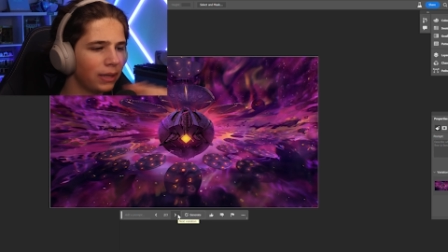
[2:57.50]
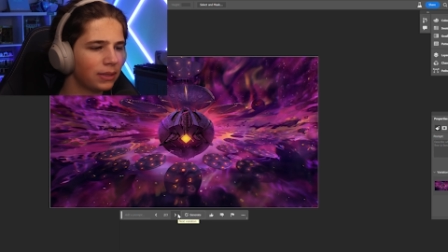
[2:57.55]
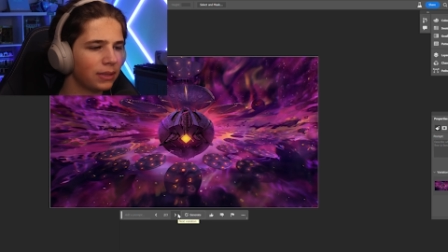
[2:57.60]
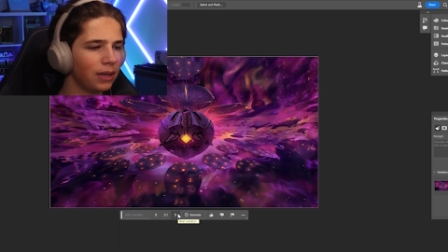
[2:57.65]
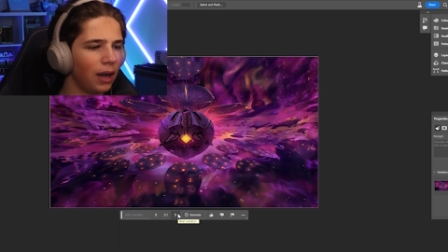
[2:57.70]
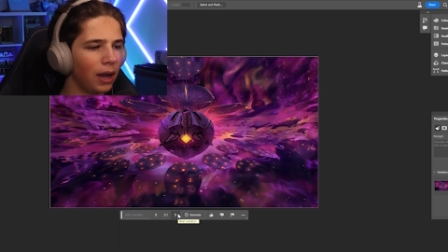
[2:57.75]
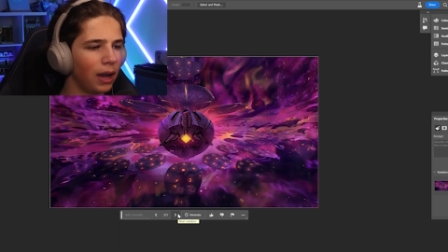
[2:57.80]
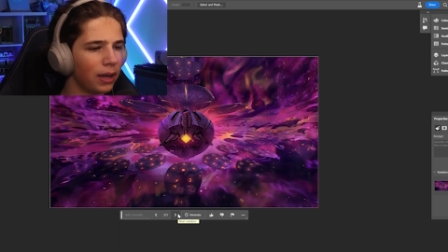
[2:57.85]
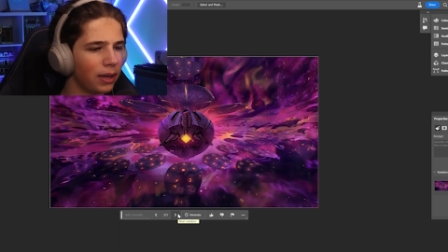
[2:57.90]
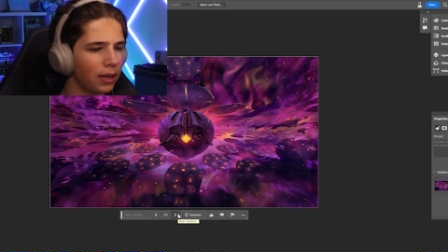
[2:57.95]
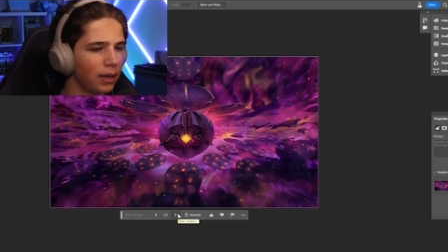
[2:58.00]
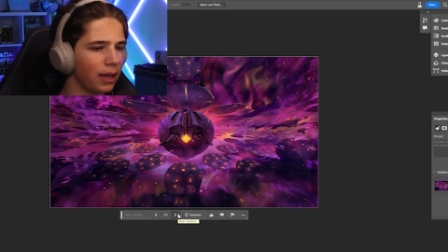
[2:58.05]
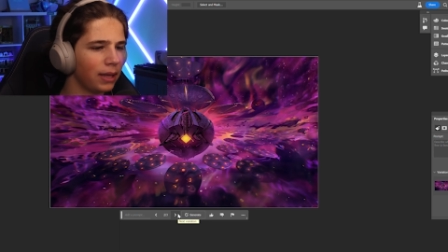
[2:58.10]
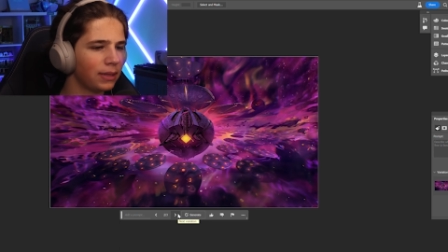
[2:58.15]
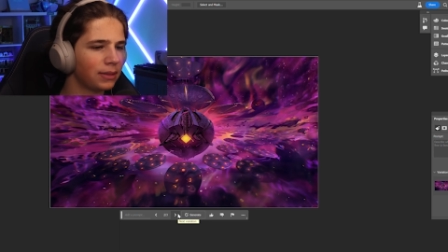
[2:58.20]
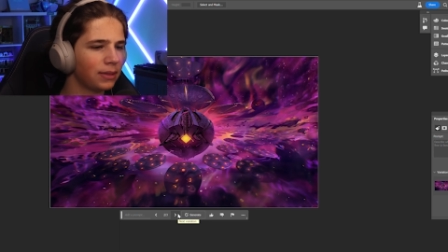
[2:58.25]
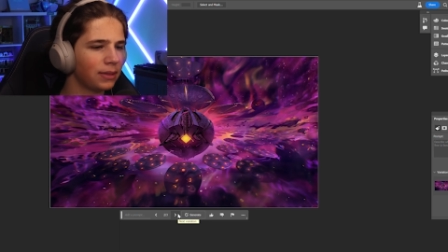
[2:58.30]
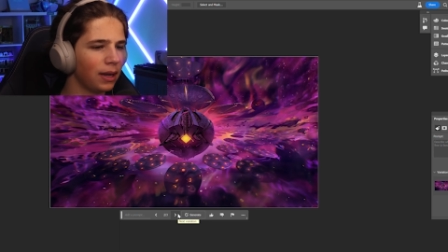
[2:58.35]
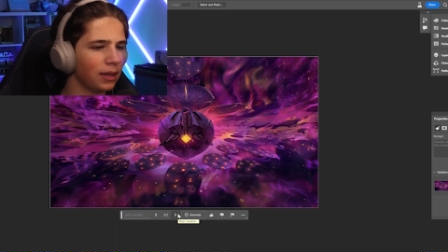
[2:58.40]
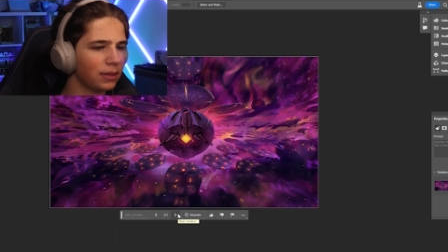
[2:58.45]
It's not
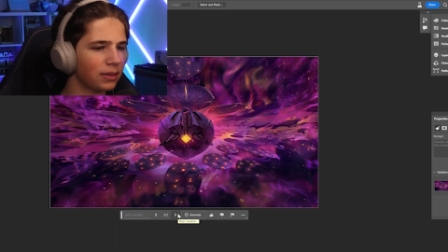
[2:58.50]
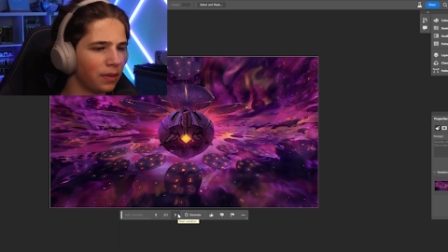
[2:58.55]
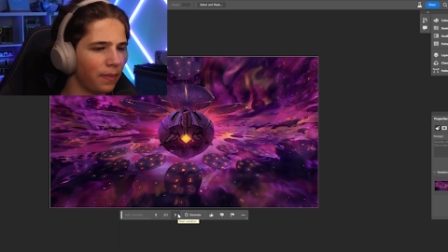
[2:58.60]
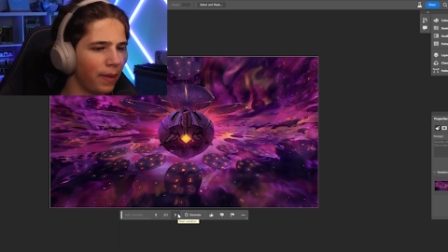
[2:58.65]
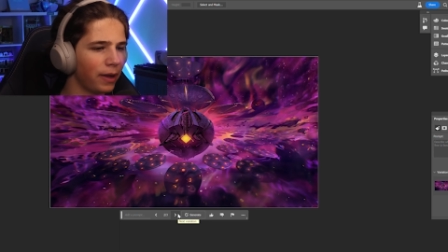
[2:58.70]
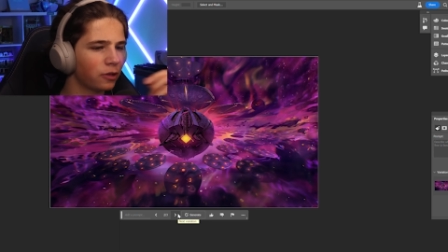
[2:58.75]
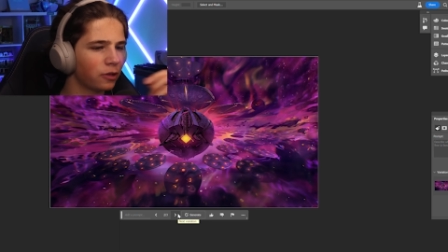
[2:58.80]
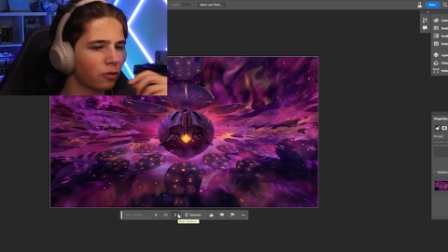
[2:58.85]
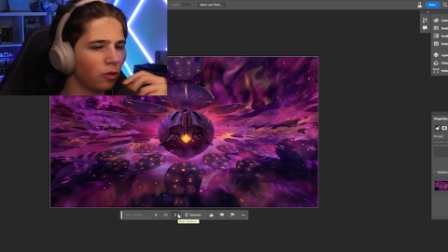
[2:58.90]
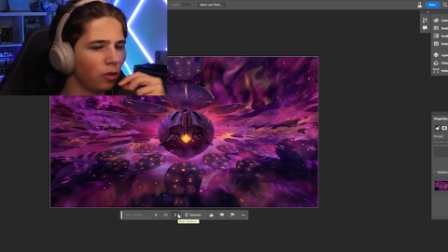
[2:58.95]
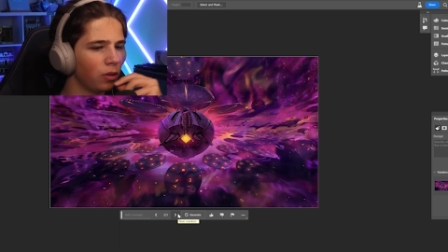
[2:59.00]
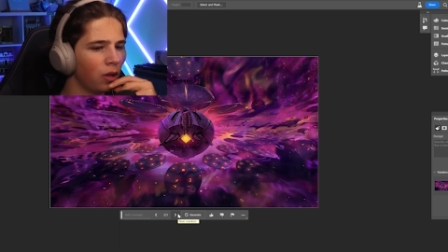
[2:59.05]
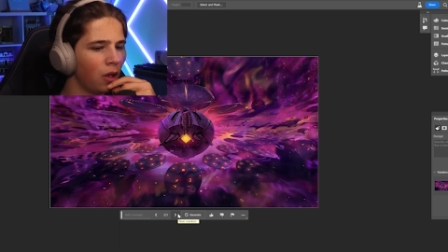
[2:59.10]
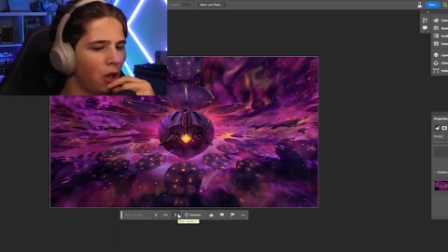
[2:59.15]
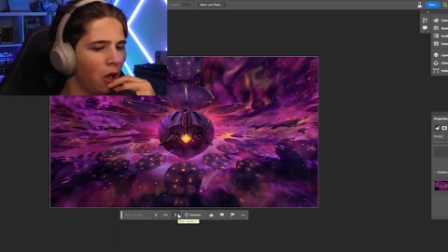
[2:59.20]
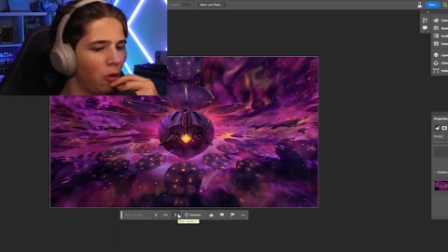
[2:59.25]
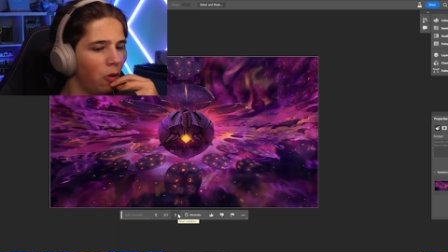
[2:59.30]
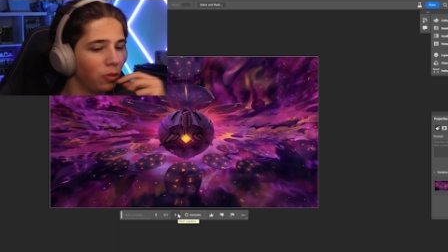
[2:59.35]
it's not symmetrical,